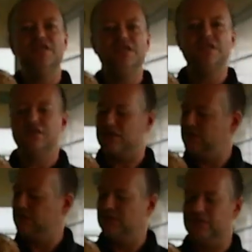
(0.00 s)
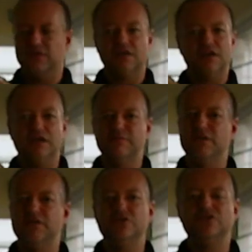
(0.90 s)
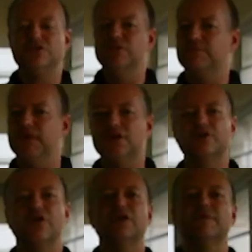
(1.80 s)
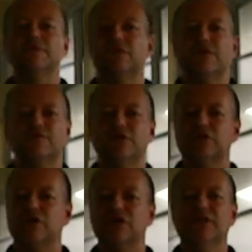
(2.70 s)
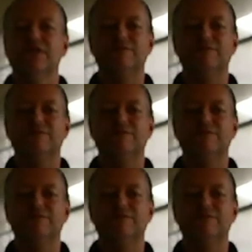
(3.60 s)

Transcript: here, I mean, you can pick your dog up, you can love on your dog,